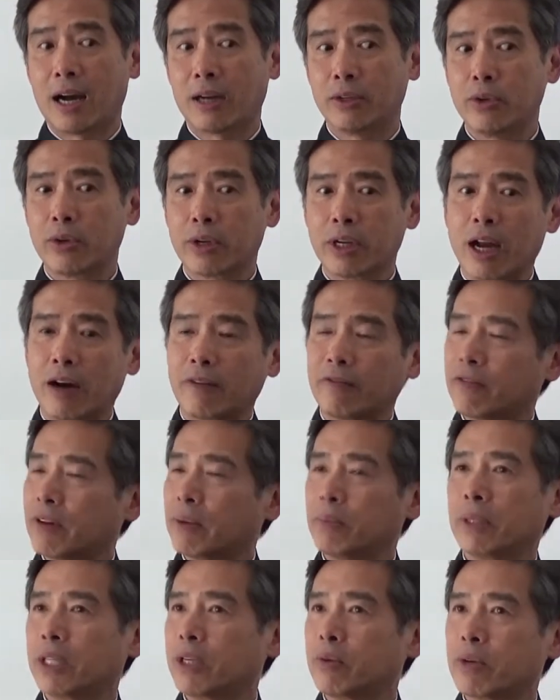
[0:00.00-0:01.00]
you're not
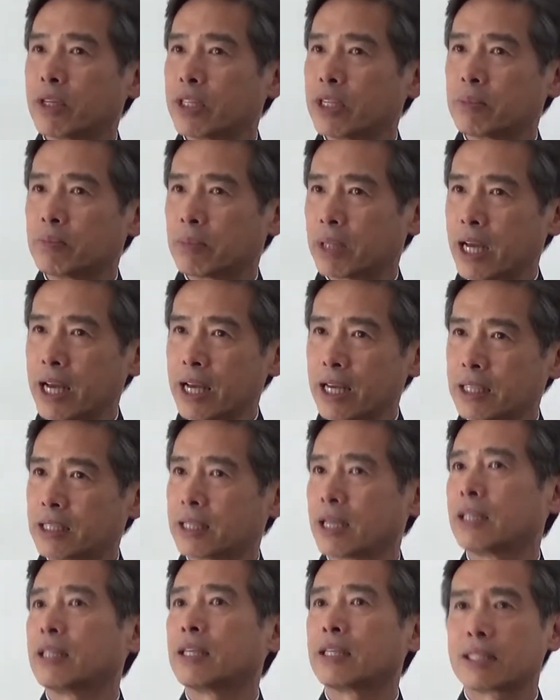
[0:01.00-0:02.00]
familiar with the
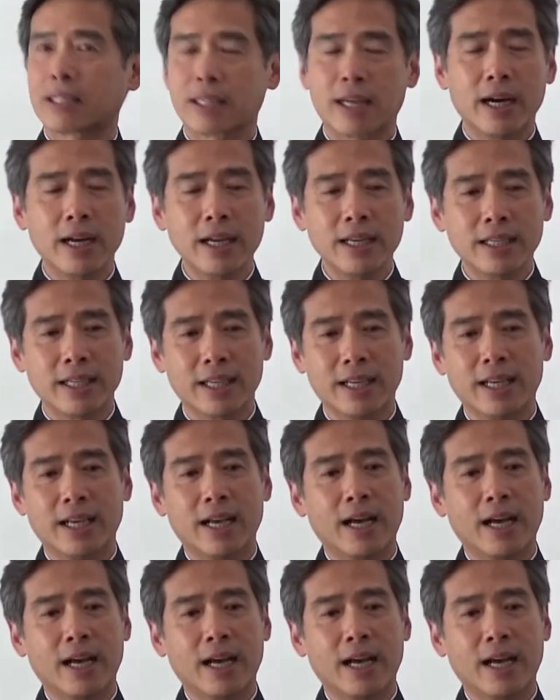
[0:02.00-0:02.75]
place and the site,